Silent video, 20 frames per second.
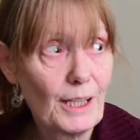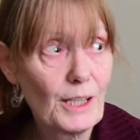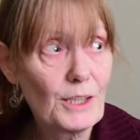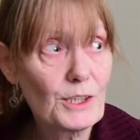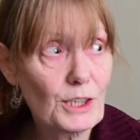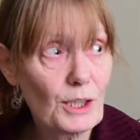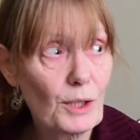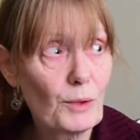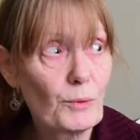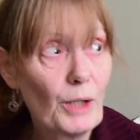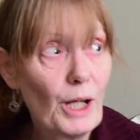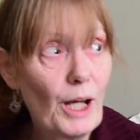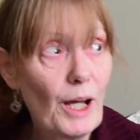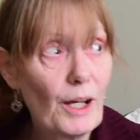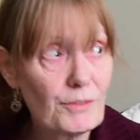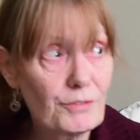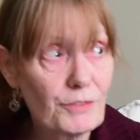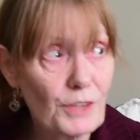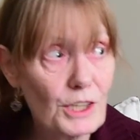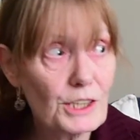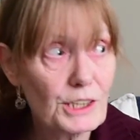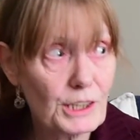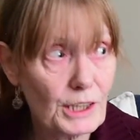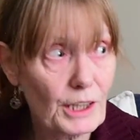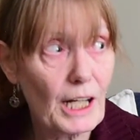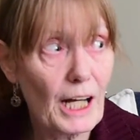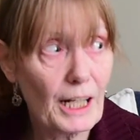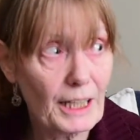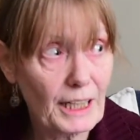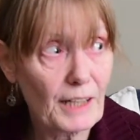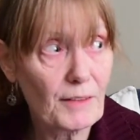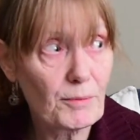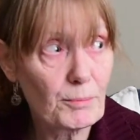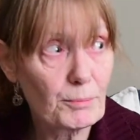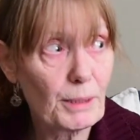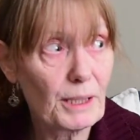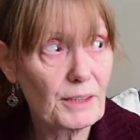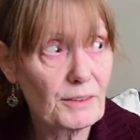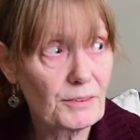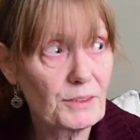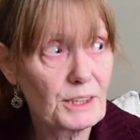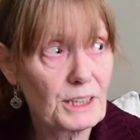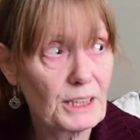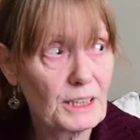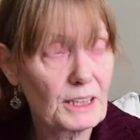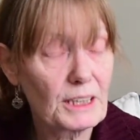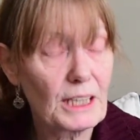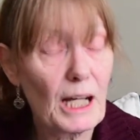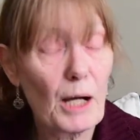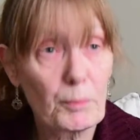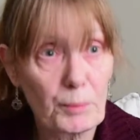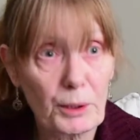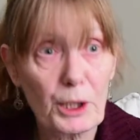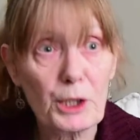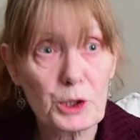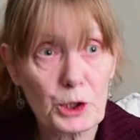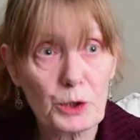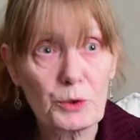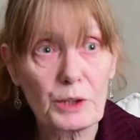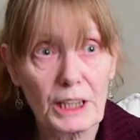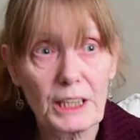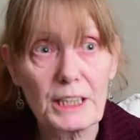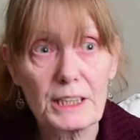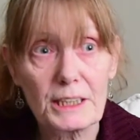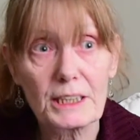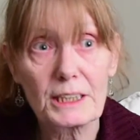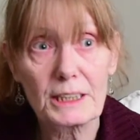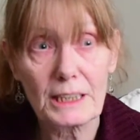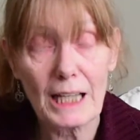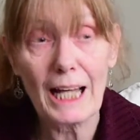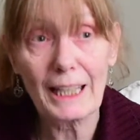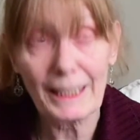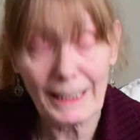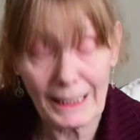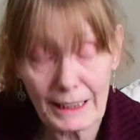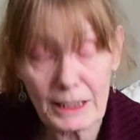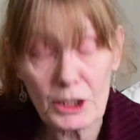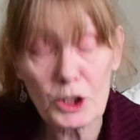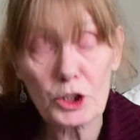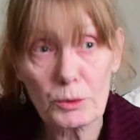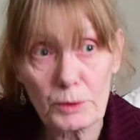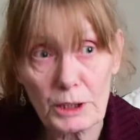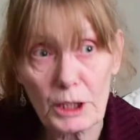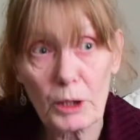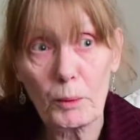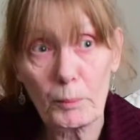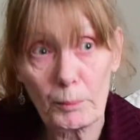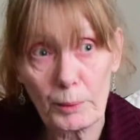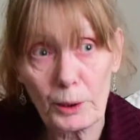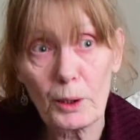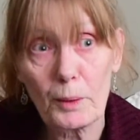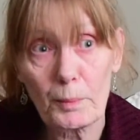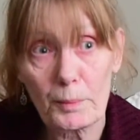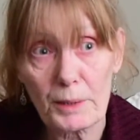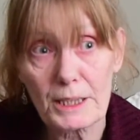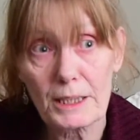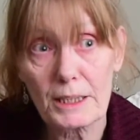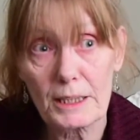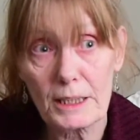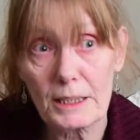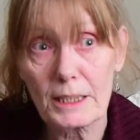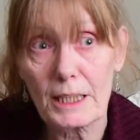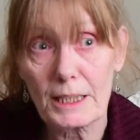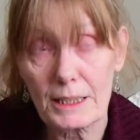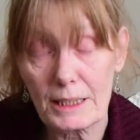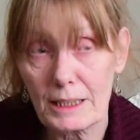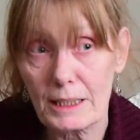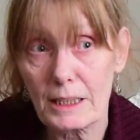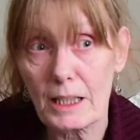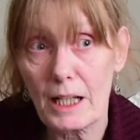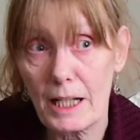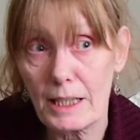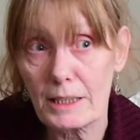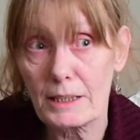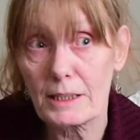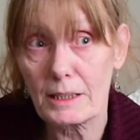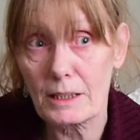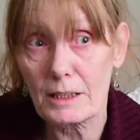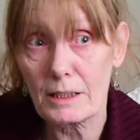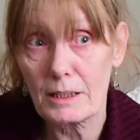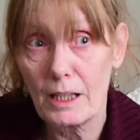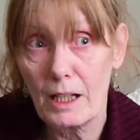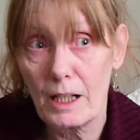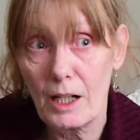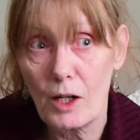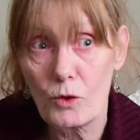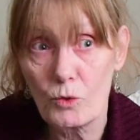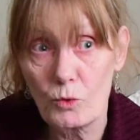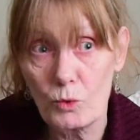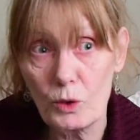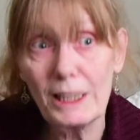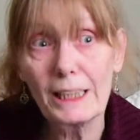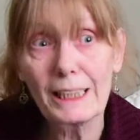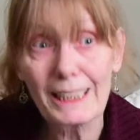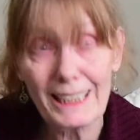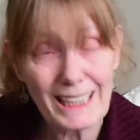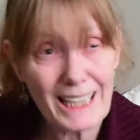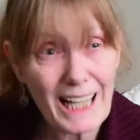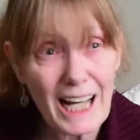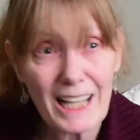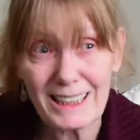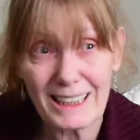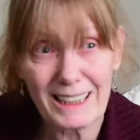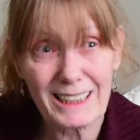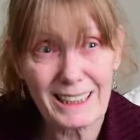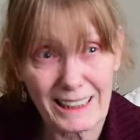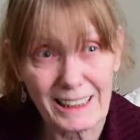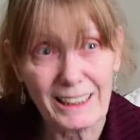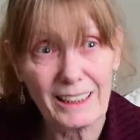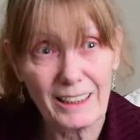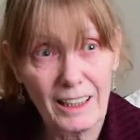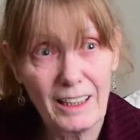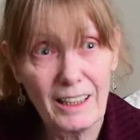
So at first I gave them benefit of the doubt, but I do think I think they're doing it on purpose, and it's really nasty